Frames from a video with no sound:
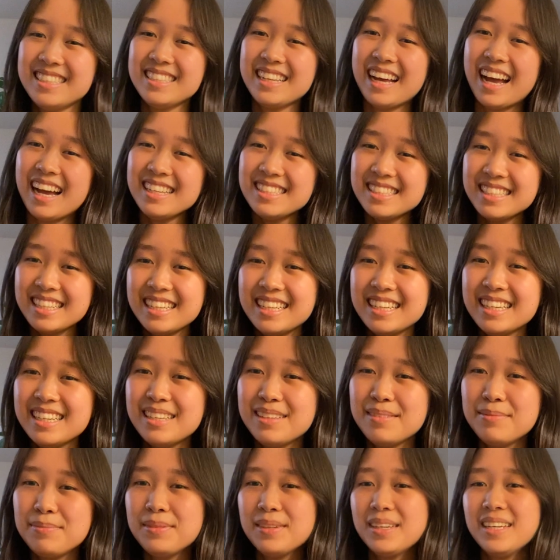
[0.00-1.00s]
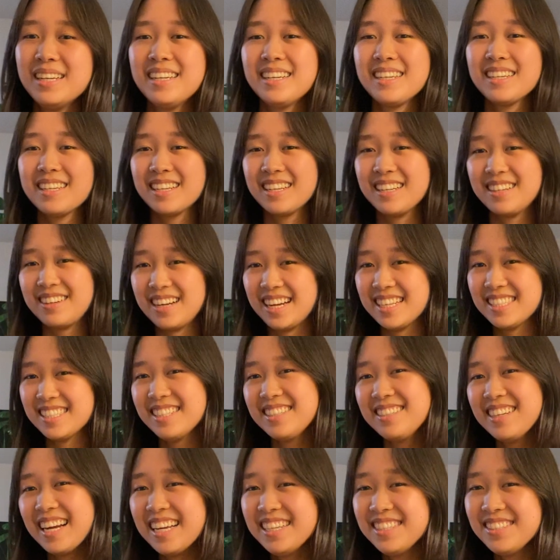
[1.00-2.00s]
Hi, Sam. Congrats
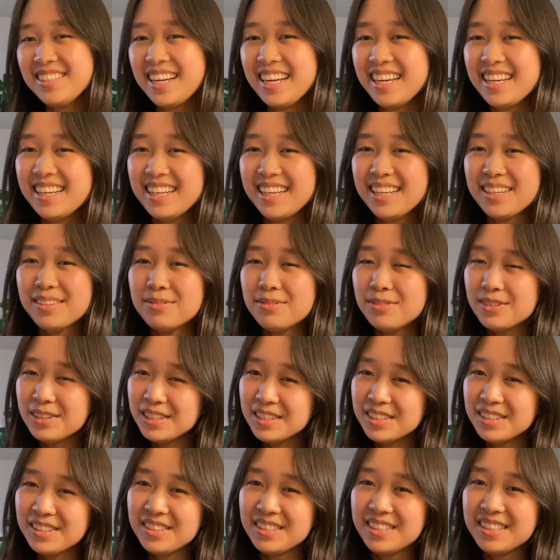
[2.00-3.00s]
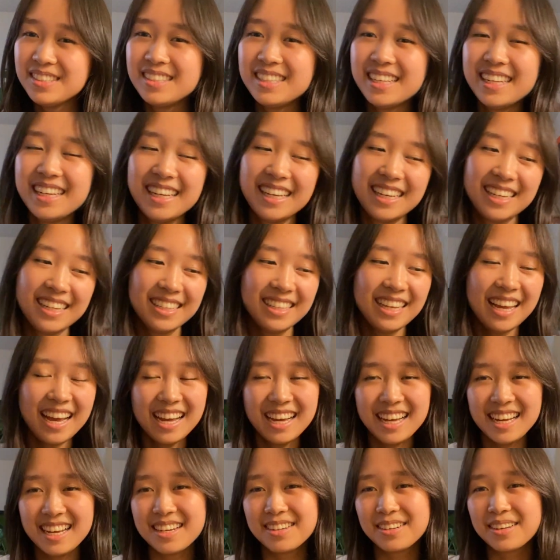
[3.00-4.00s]
on graduating. Woo, you did it.
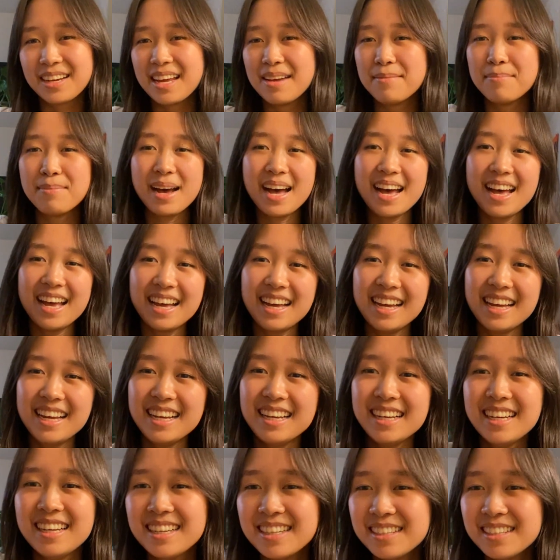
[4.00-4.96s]
Yay. Okay, bye.